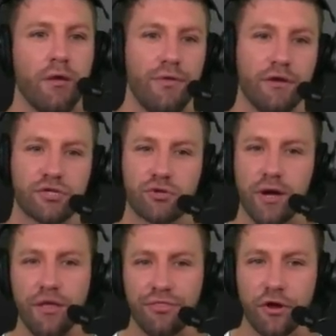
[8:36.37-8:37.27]
They'll
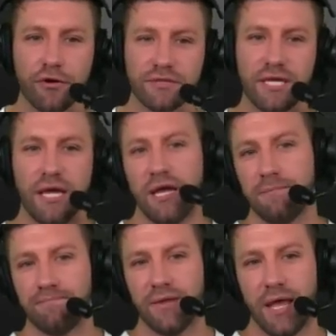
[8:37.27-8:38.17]
trade
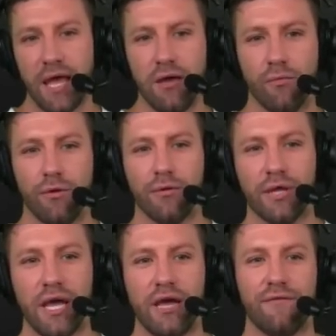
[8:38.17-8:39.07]
13. Eight will
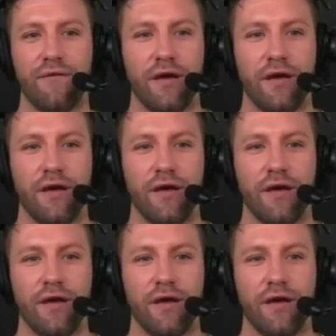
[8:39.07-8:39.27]
leave,